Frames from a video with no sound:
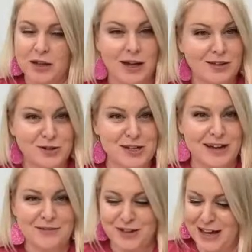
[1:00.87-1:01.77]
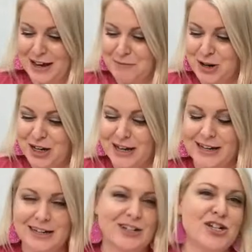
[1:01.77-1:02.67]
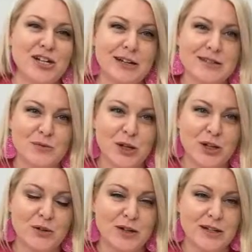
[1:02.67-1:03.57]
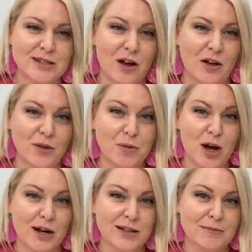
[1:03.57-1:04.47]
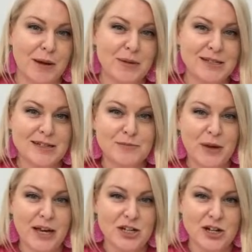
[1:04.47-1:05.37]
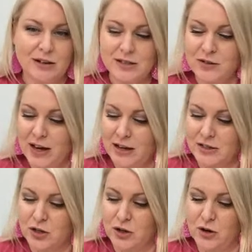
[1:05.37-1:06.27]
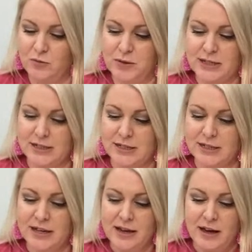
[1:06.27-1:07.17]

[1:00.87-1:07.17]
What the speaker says: the other side of the camera, and she is the one who does all the product in my business, but she also has her own business,